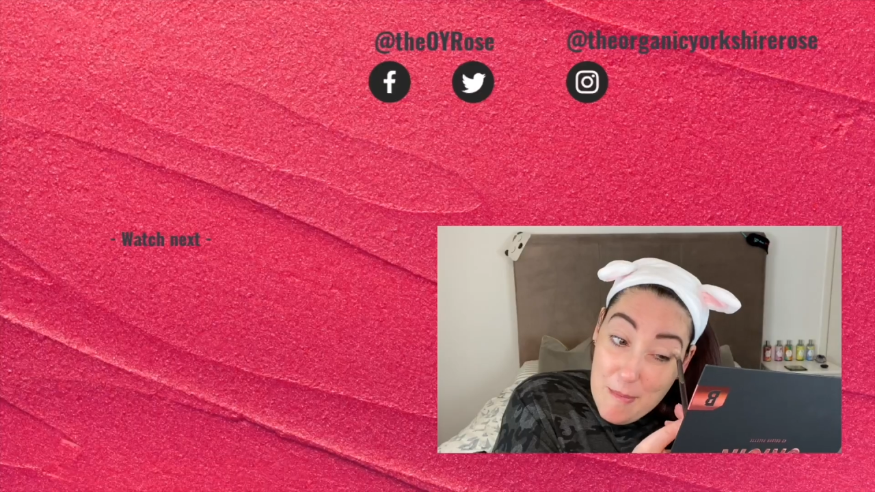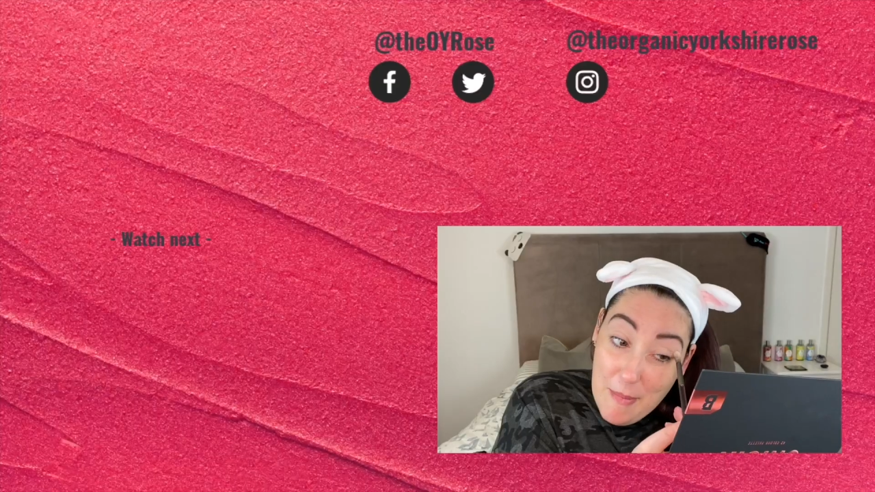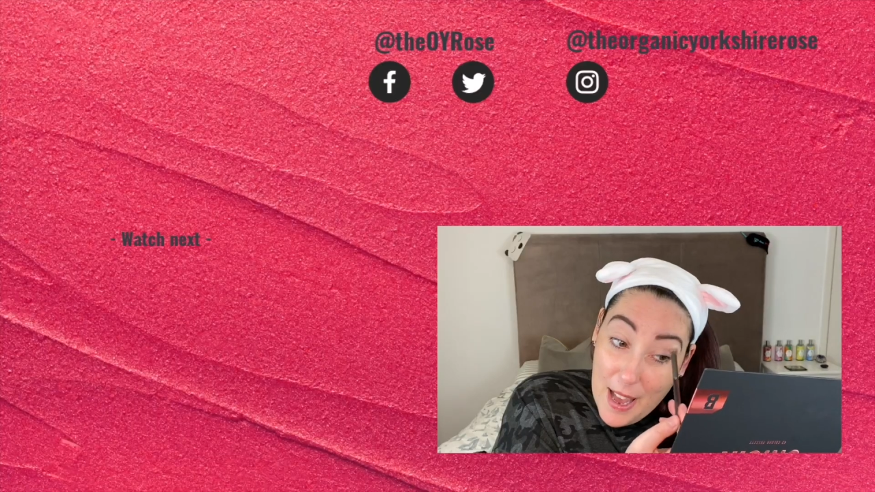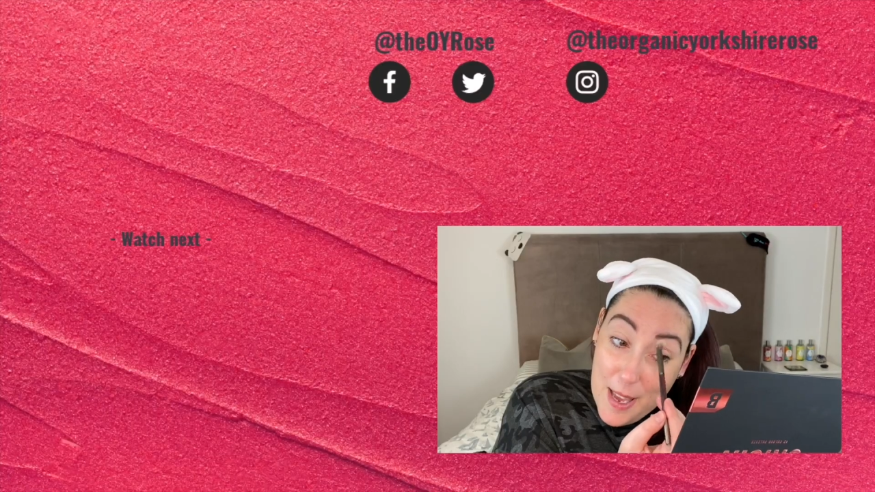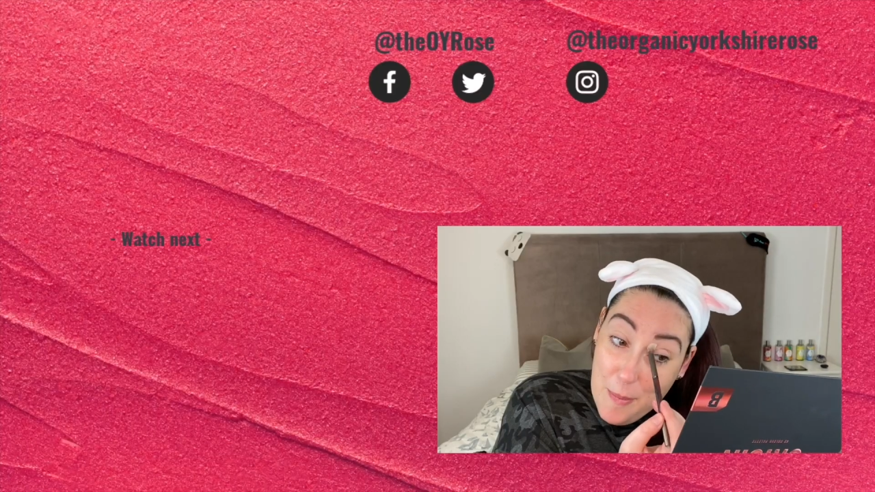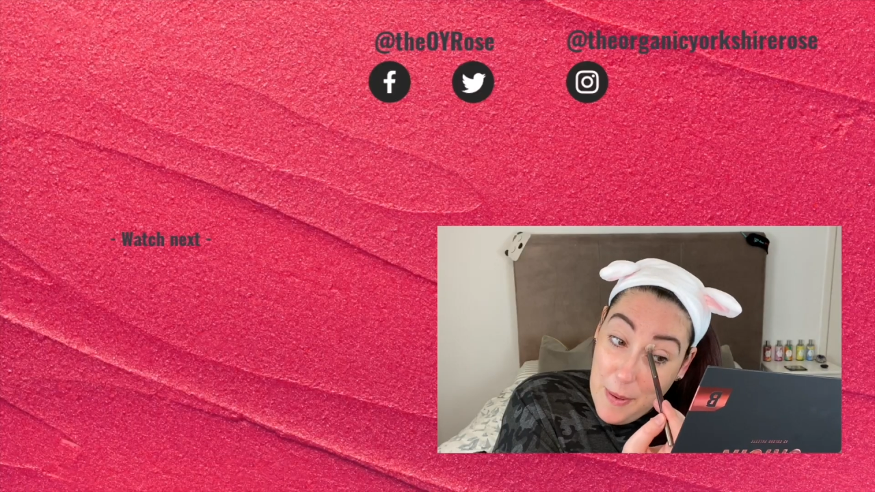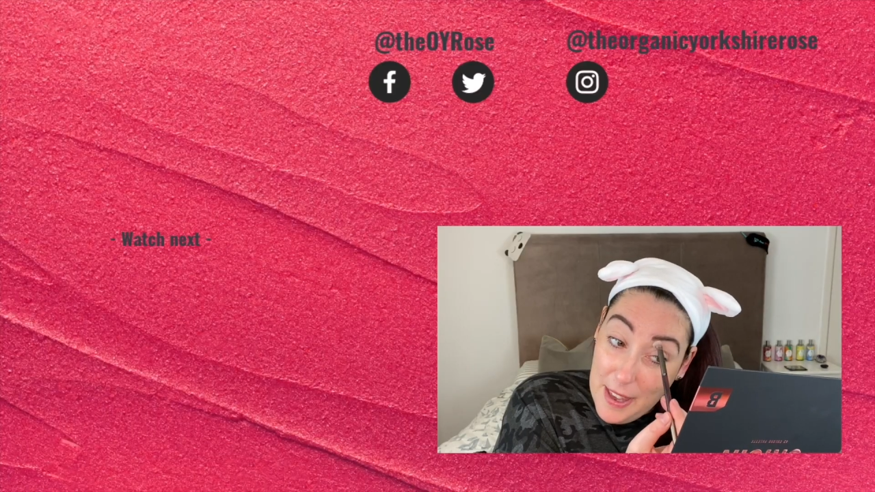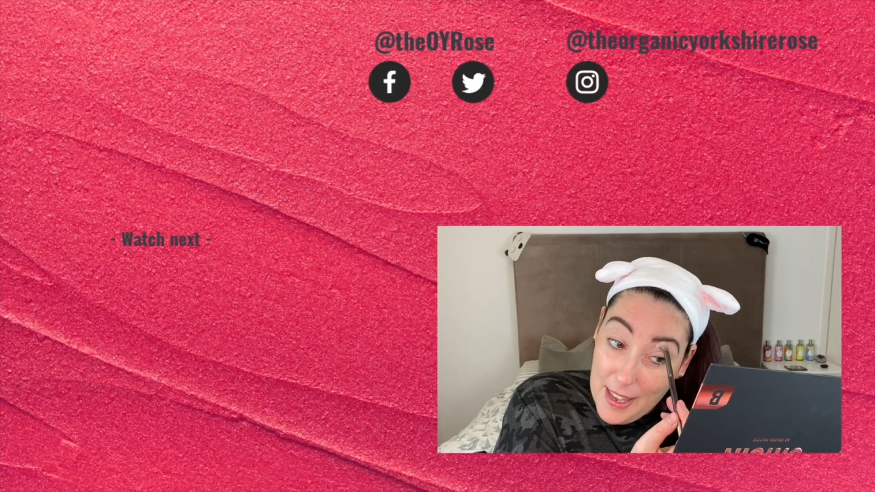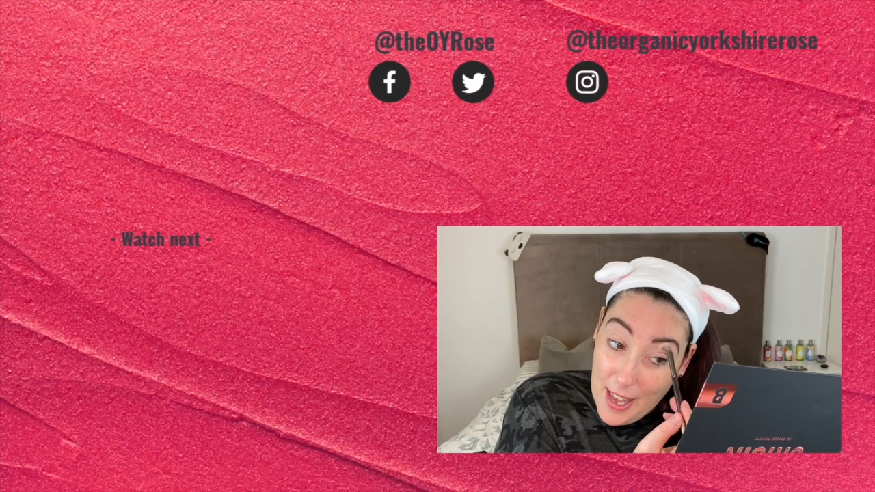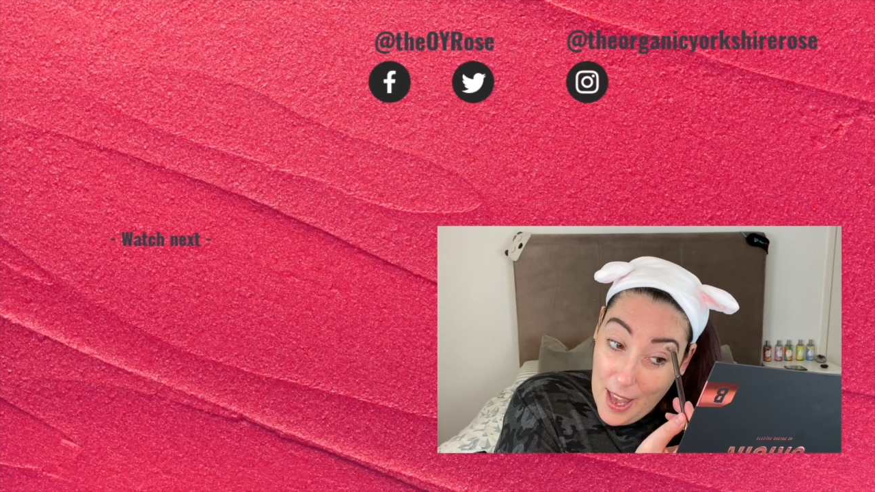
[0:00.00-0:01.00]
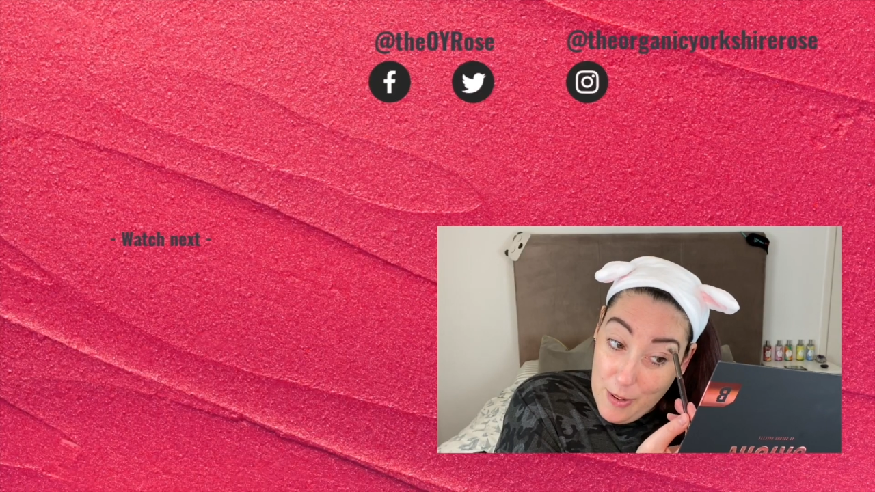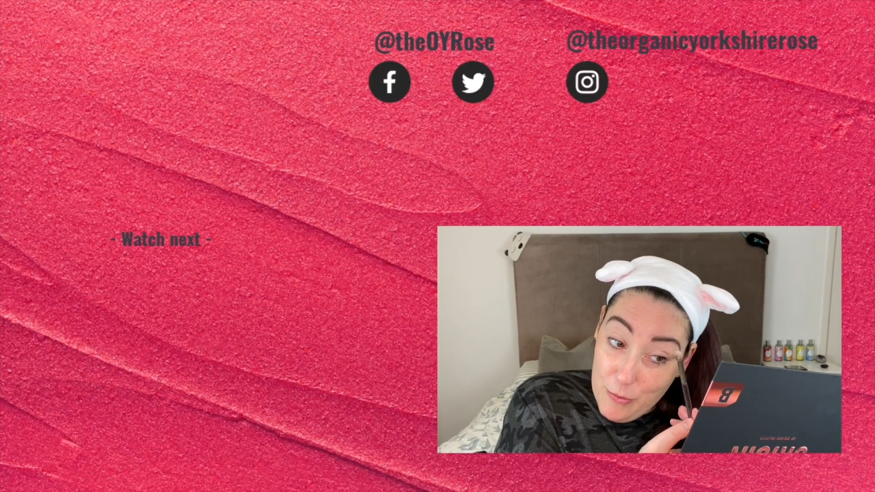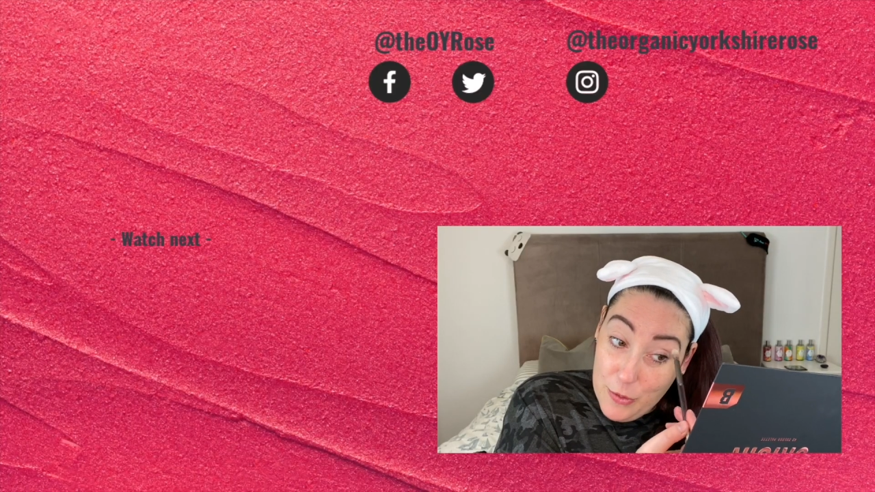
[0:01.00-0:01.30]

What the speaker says: might be a